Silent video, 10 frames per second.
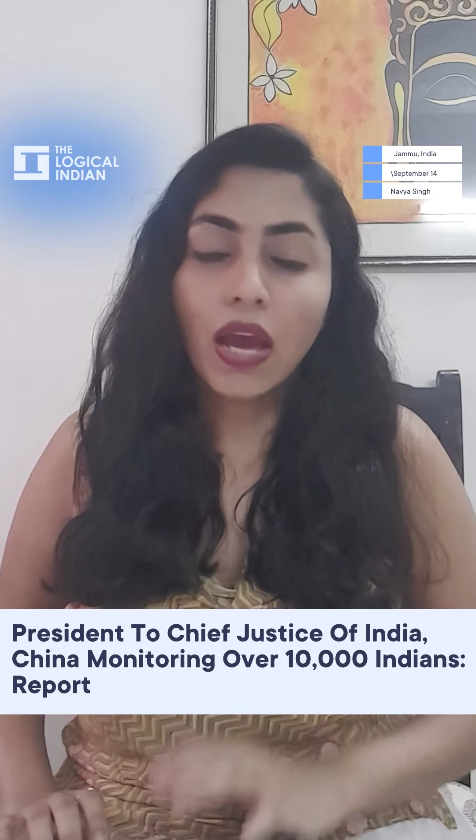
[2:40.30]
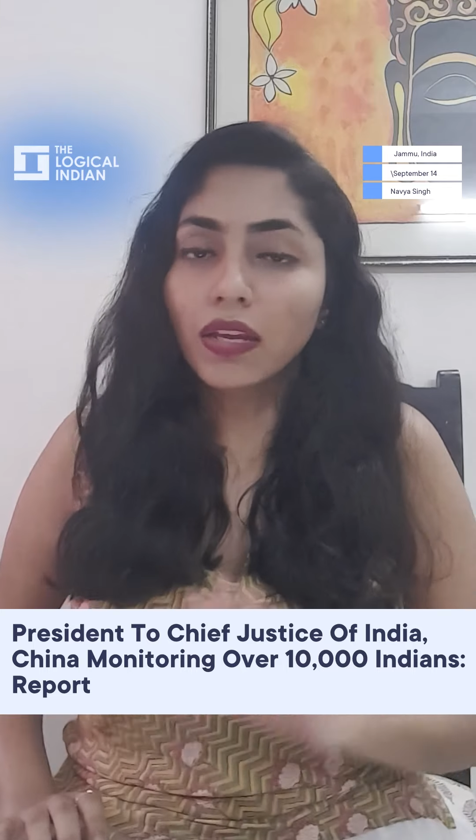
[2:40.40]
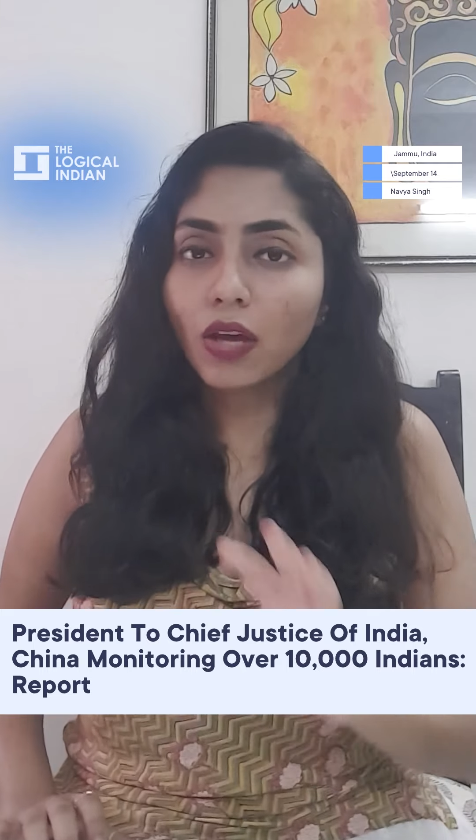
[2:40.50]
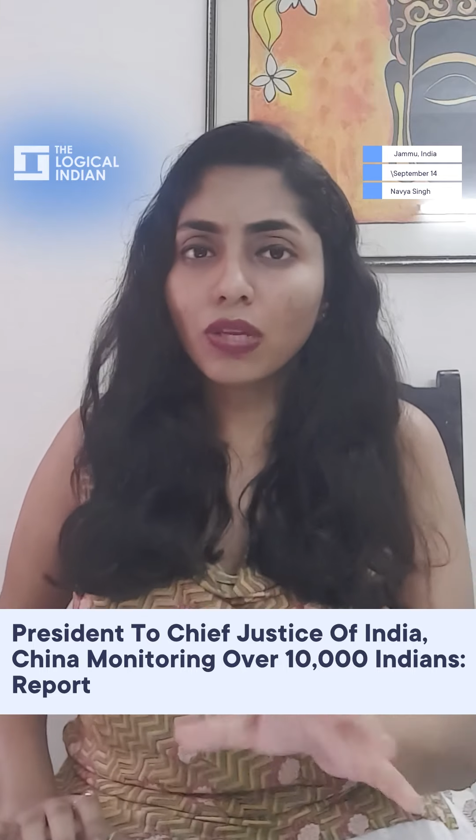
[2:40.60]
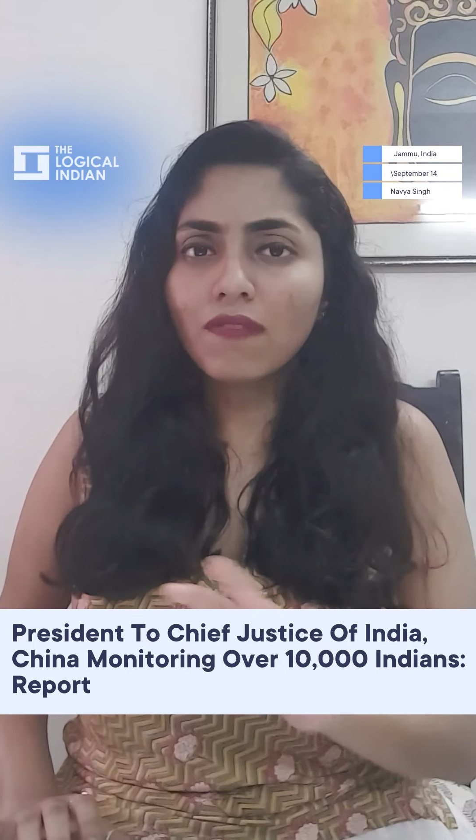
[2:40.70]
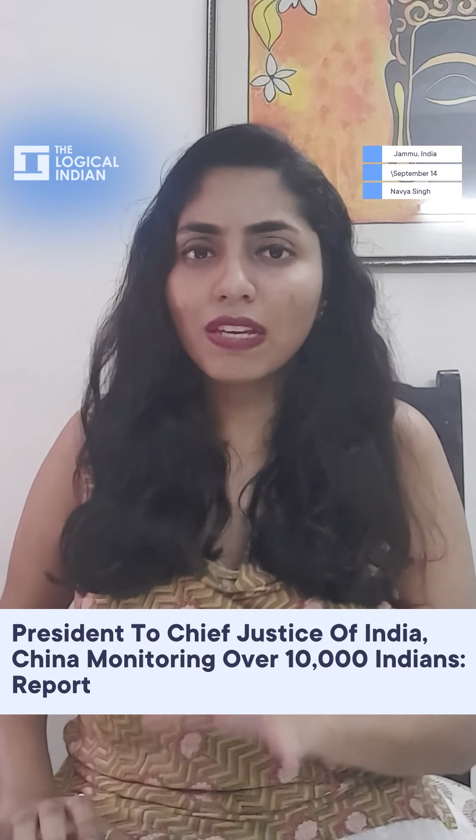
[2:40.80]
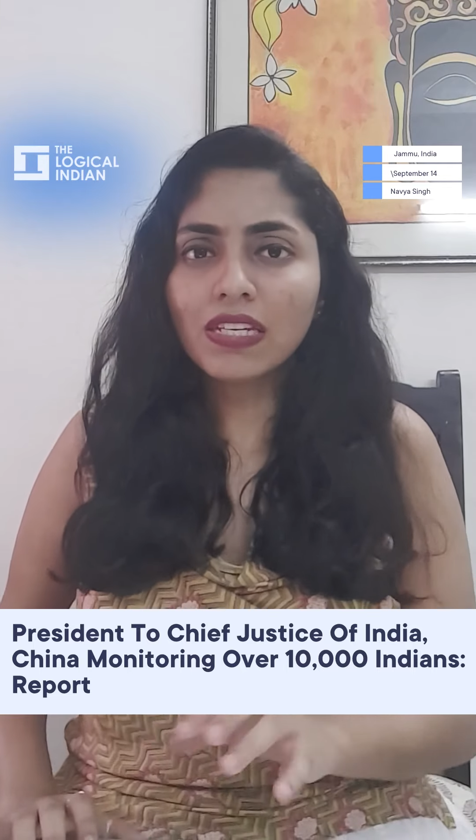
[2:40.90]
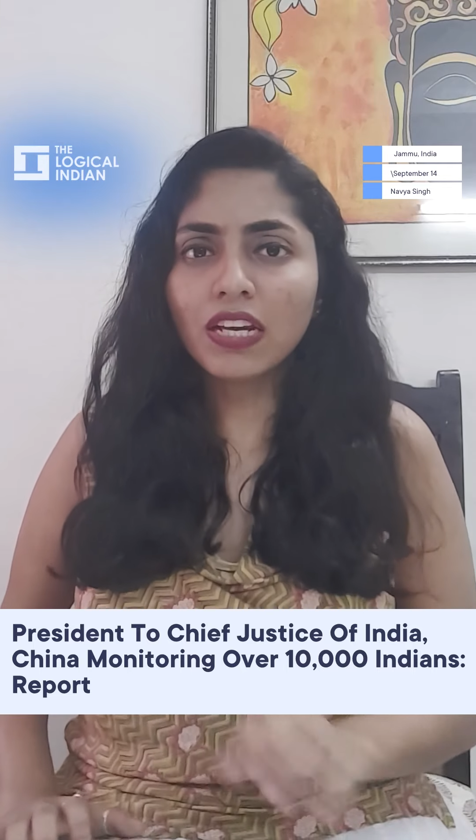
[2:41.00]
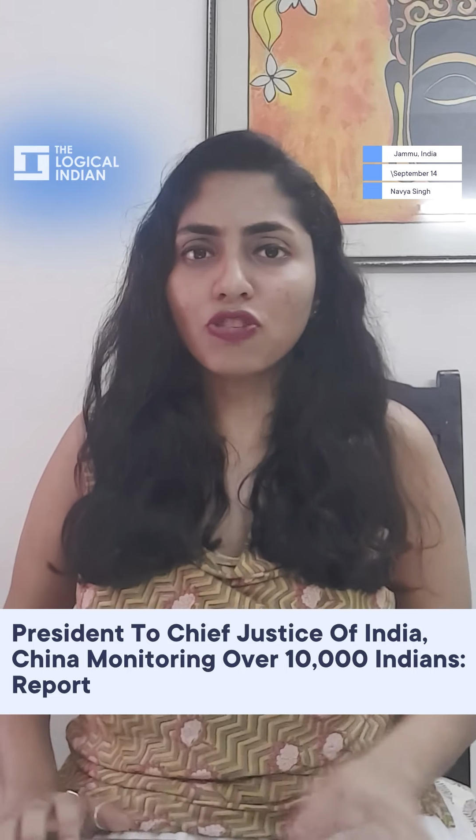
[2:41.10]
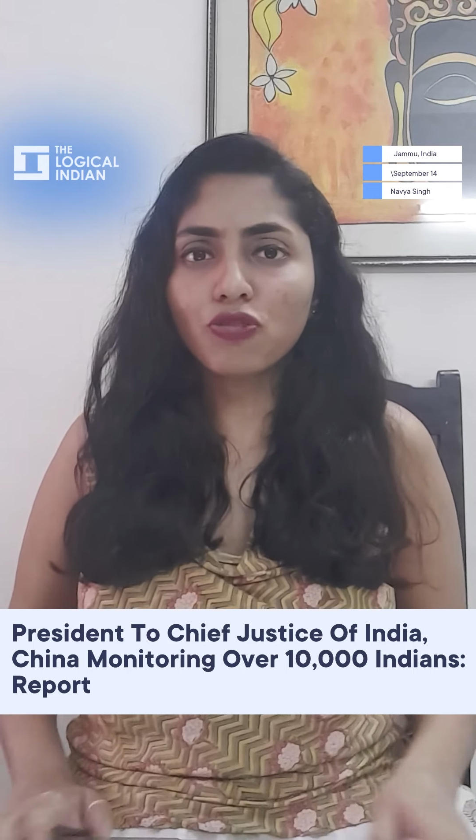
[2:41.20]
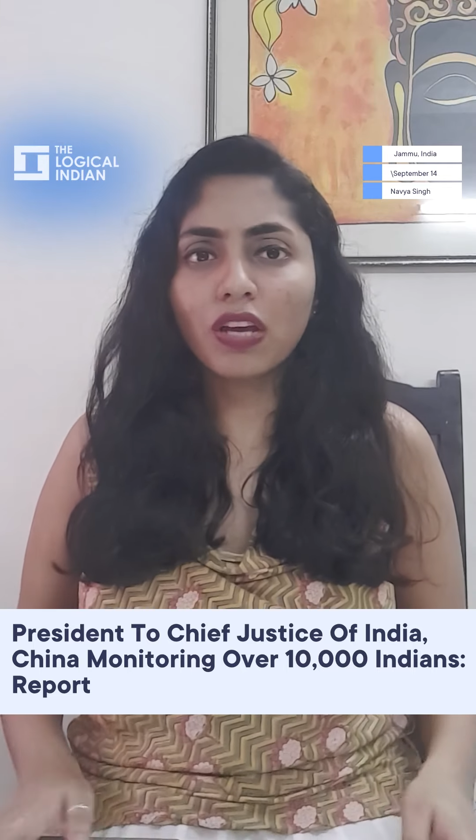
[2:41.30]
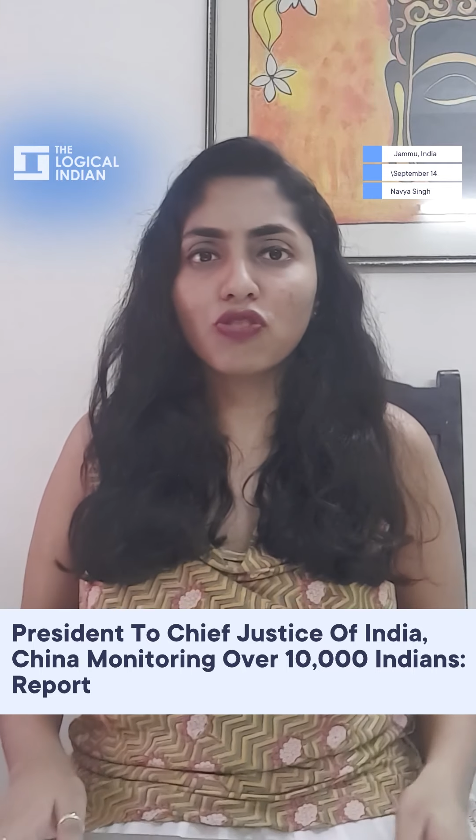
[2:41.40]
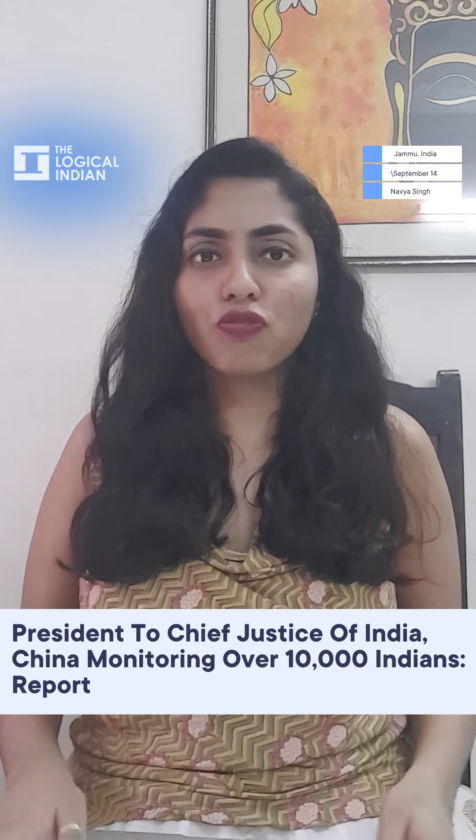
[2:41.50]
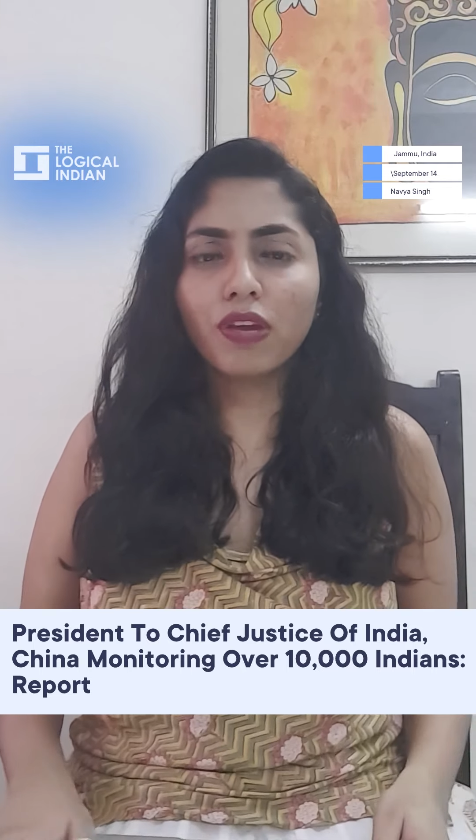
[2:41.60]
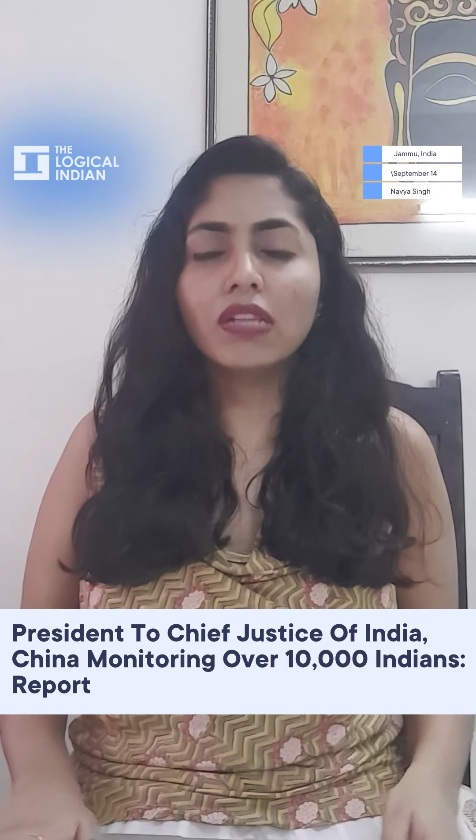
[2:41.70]
Now, the investigation
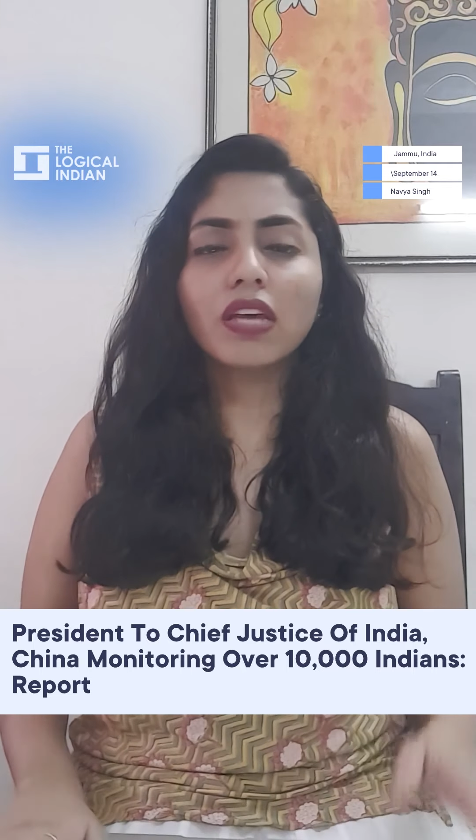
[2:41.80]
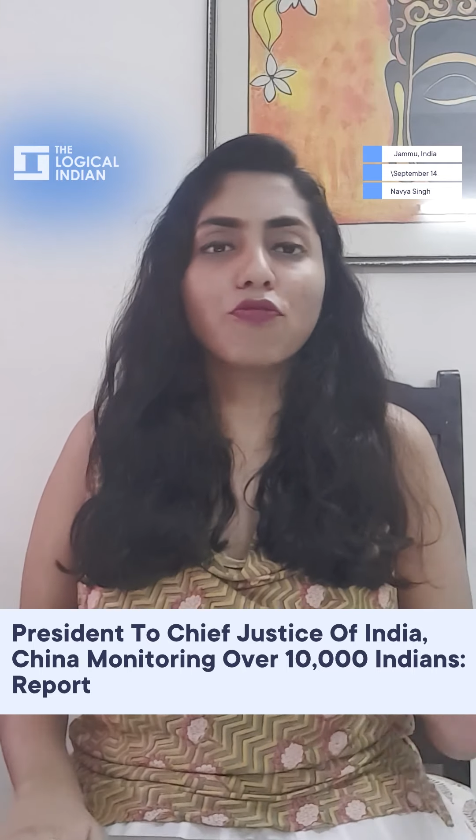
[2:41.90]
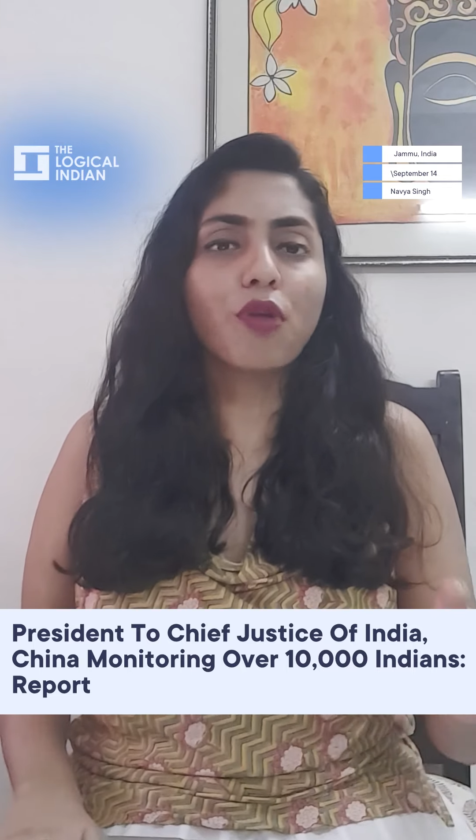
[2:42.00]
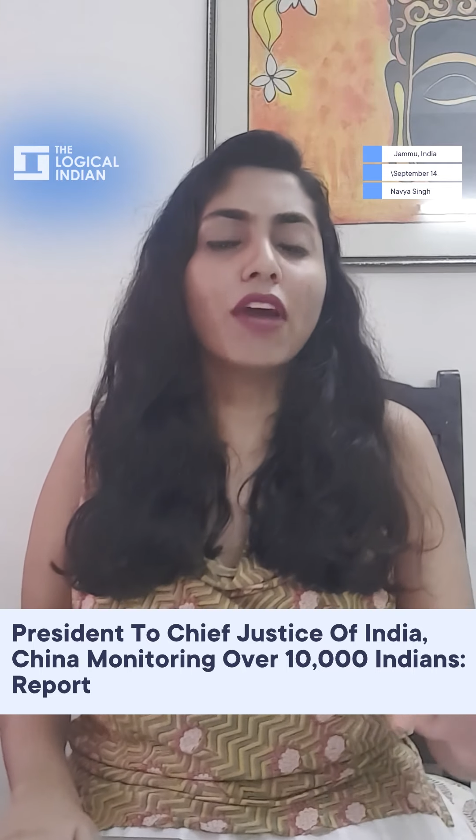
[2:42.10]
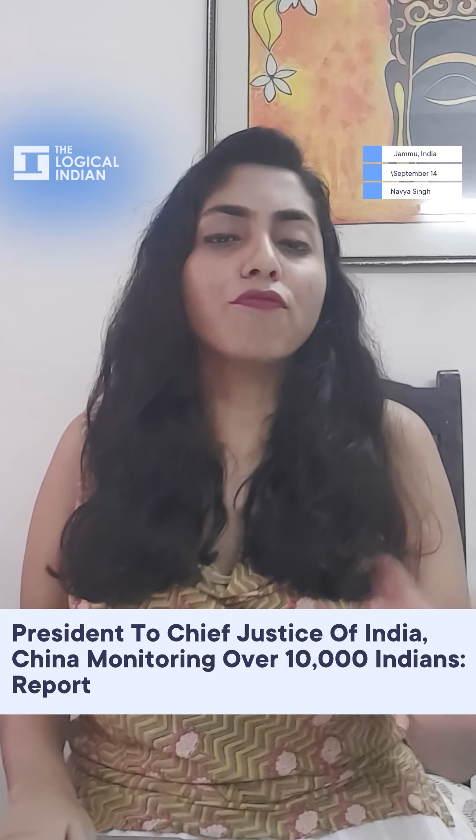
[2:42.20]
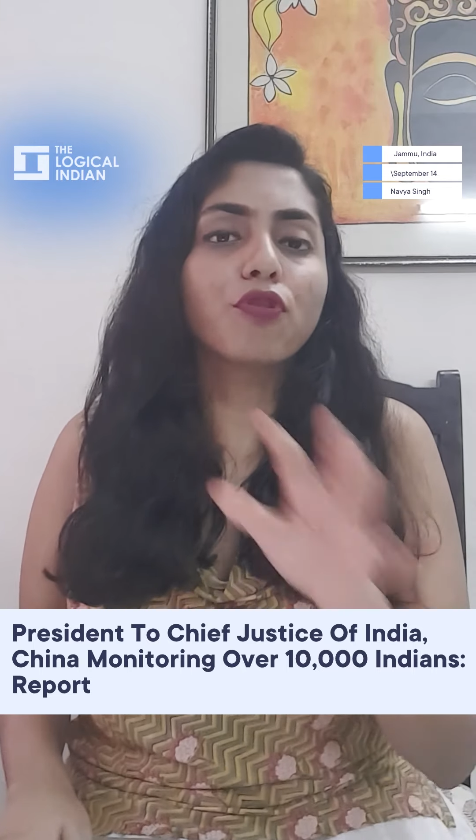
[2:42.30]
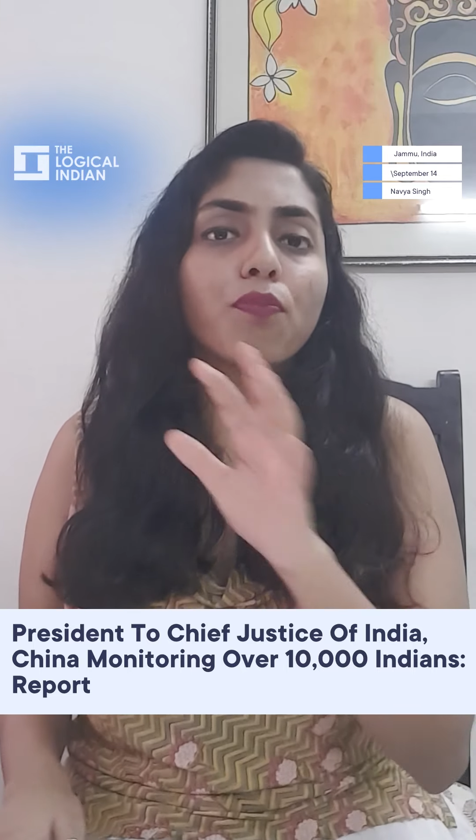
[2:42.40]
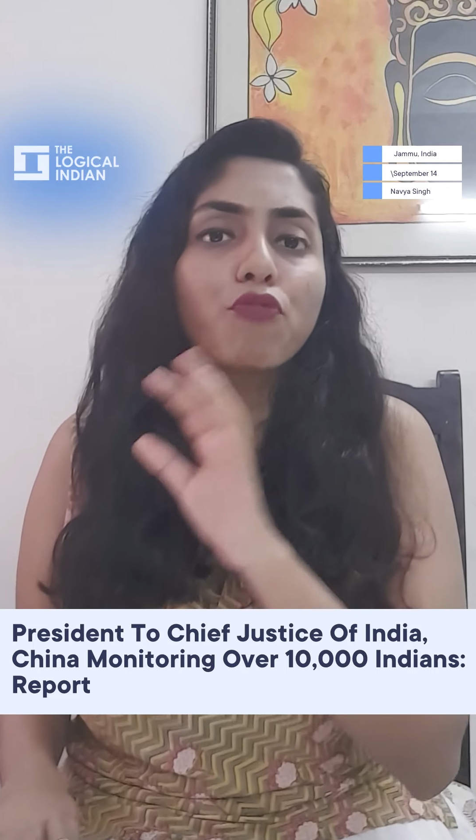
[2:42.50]
has revealed that right from